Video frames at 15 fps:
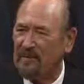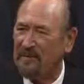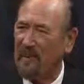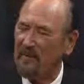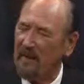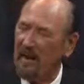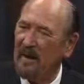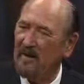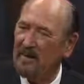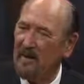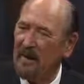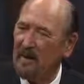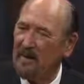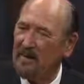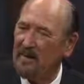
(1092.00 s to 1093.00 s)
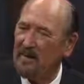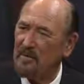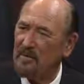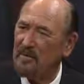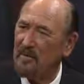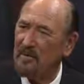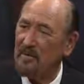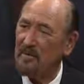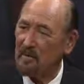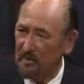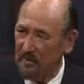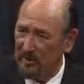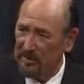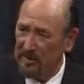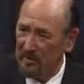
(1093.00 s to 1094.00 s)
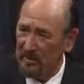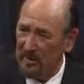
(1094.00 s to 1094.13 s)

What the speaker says: is coming up soon. You're doing a show